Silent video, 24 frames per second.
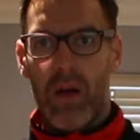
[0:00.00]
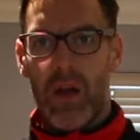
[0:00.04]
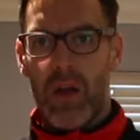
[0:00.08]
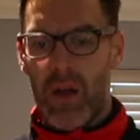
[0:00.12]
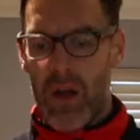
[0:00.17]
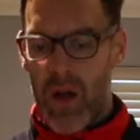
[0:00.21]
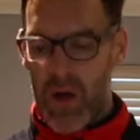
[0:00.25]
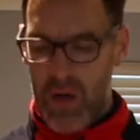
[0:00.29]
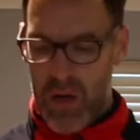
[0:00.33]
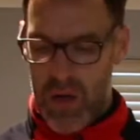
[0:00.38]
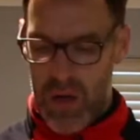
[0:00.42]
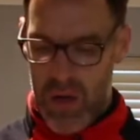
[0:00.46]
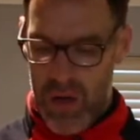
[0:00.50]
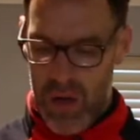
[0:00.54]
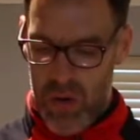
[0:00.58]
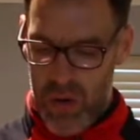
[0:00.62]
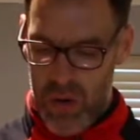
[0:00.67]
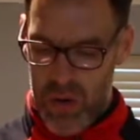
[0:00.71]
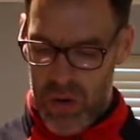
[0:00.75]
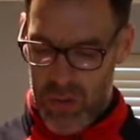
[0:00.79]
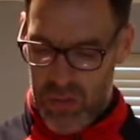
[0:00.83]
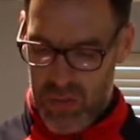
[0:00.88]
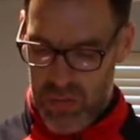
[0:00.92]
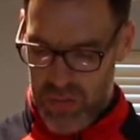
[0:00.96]
coconut
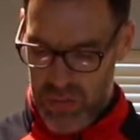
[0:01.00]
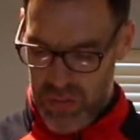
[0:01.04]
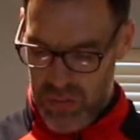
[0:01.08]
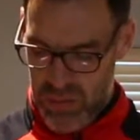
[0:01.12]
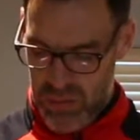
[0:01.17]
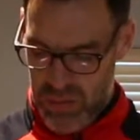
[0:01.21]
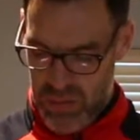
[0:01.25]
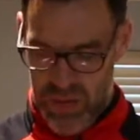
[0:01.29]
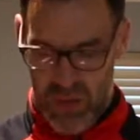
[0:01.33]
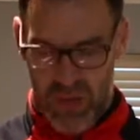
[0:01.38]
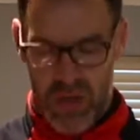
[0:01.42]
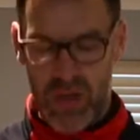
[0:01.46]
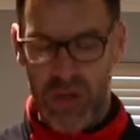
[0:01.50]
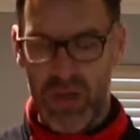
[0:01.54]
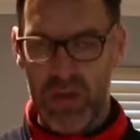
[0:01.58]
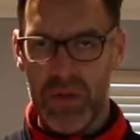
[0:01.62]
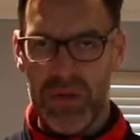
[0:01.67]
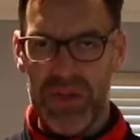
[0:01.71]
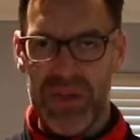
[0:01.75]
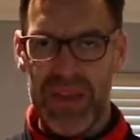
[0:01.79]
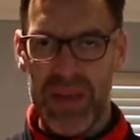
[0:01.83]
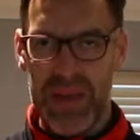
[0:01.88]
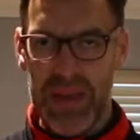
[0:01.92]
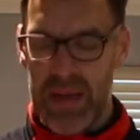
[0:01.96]
oil. You can use
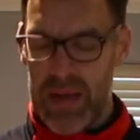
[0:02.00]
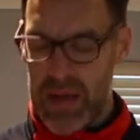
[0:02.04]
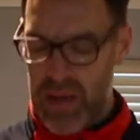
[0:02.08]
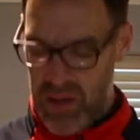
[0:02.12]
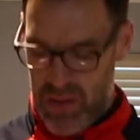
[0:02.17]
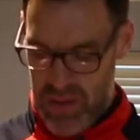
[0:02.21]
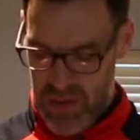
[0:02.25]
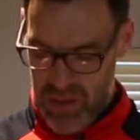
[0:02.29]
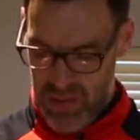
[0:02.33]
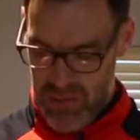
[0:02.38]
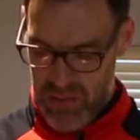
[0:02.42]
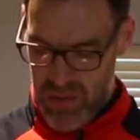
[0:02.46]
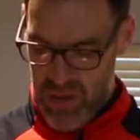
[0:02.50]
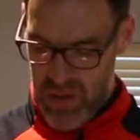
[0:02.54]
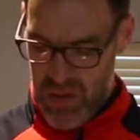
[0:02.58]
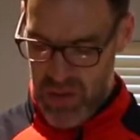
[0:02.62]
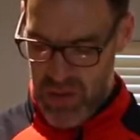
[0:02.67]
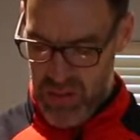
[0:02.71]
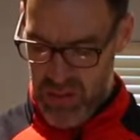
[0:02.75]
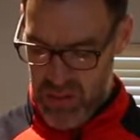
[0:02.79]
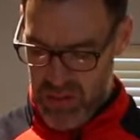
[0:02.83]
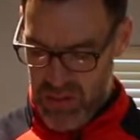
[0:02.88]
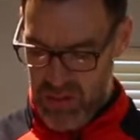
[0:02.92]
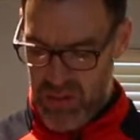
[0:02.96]
ghee,
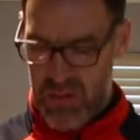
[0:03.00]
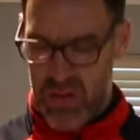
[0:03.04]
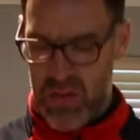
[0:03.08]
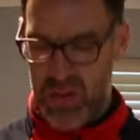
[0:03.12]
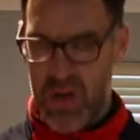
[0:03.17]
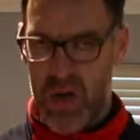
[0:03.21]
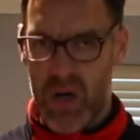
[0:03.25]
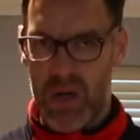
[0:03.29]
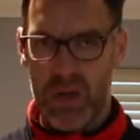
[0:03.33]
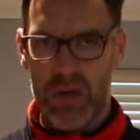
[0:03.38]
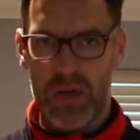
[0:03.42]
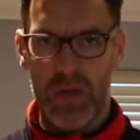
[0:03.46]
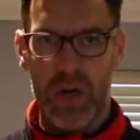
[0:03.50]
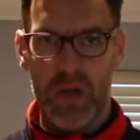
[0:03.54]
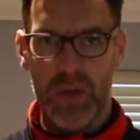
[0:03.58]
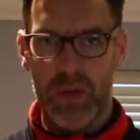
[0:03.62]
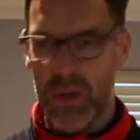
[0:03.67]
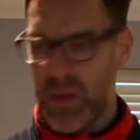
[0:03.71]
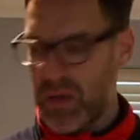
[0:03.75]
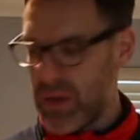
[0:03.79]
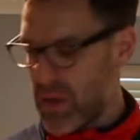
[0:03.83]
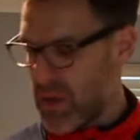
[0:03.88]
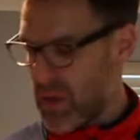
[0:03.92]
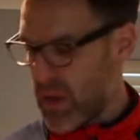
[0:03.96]
but I just like to
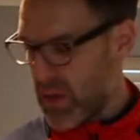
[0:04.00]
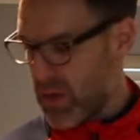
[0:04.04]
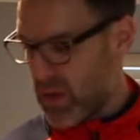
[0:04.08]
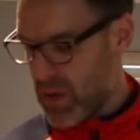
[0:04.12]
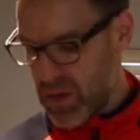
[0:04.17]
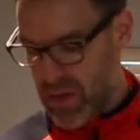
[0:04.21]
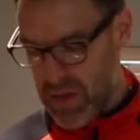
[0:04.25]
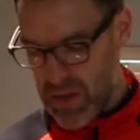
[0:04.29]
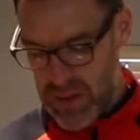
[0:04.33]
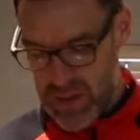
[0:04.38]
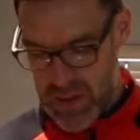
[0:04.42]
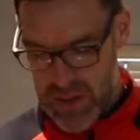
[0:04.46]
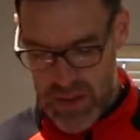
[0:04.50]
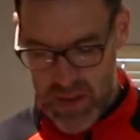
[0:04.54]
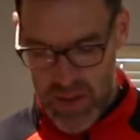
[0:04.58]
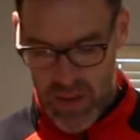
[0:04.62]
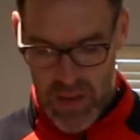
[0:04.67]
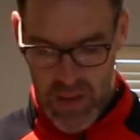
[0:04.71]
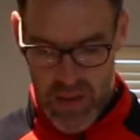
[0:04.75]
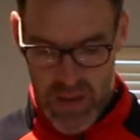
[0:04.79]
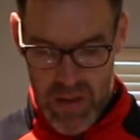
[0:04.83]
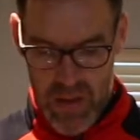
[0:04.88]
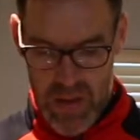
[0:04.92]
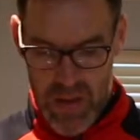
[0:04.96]
add the coconut in there.
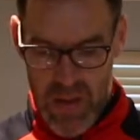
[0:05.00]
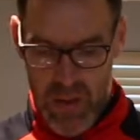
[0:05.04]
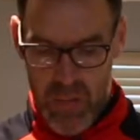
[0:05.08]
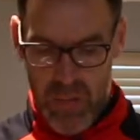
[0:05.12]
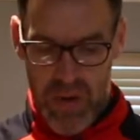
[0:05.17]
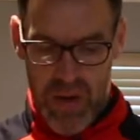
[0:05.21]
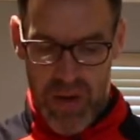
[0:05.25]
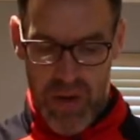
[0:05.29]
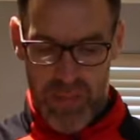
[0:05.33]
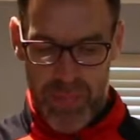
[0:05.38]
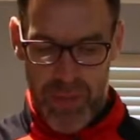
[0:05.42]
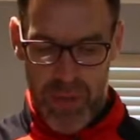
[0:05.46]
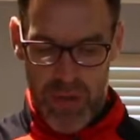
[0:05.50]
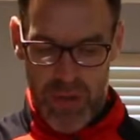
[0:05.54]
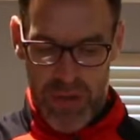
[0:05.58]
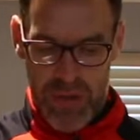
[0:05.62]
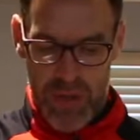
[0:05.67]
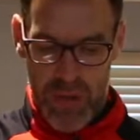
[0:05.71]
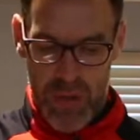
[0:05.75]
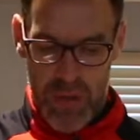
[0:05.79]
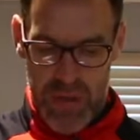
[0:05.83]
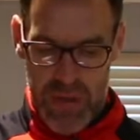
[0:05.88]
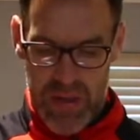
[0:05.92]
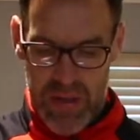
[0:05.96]
And we're going to put
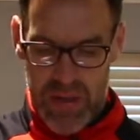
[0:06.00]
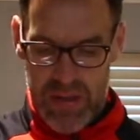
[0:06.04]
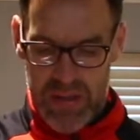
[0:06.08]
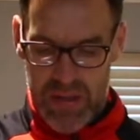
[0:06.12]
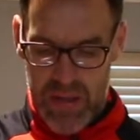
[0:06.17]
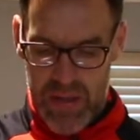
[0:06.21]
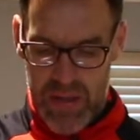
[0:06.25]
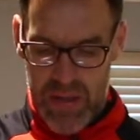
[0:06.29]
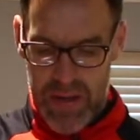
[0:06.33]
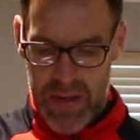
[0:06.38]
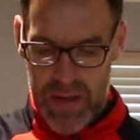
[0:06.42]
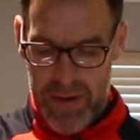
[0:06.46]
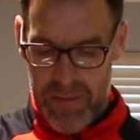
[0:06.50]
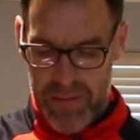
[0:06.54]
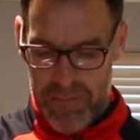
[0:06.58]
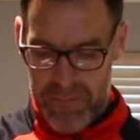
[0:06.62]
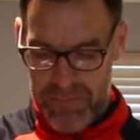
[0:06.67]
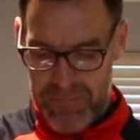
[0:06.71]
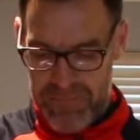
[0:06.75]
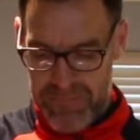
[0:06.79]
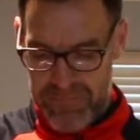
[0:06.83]
2 of these in there.